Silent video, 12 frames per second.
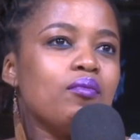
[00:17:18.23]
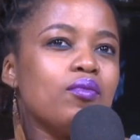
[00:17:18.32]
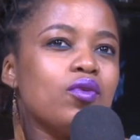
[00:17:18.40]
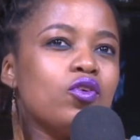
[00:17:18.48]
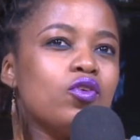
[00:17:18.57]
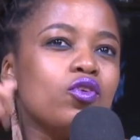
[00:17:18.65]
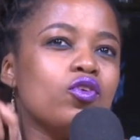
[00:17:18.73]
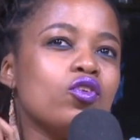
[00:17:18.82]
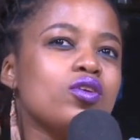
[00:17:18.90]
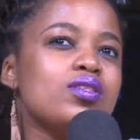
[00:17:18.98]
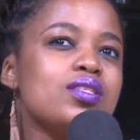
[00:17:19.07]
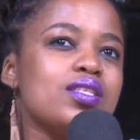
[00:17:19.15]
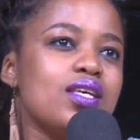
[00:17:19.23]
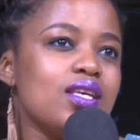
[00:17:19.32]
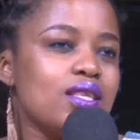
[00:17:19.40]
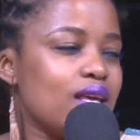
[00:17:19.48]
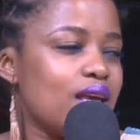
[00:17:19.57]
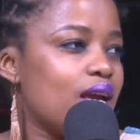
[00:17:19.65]
you're not
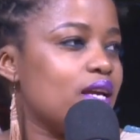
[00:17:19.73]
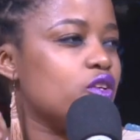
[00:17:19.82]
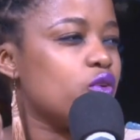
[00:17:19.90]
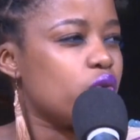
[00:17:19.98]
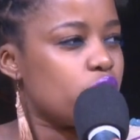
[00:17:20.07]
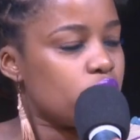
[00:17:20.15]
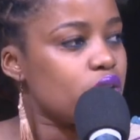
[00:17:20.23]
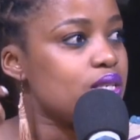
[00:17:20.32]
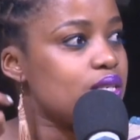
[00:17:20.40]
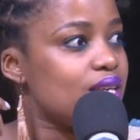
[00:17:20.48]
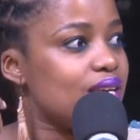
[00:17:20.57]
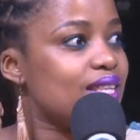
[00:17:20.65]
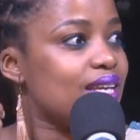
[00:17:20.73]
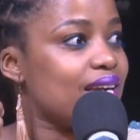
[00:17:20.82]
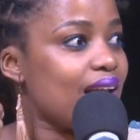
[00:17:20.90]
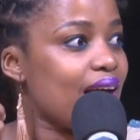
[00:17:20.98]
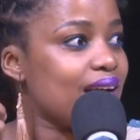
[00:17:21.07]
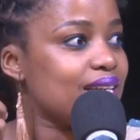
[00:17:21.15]
seeing the end or you're not seeing the
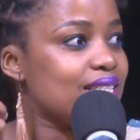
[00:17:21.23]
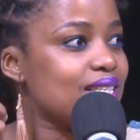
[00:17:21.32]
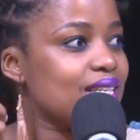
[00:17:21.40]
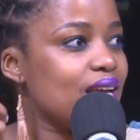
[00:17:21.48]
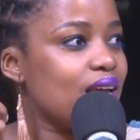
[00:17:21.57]
light,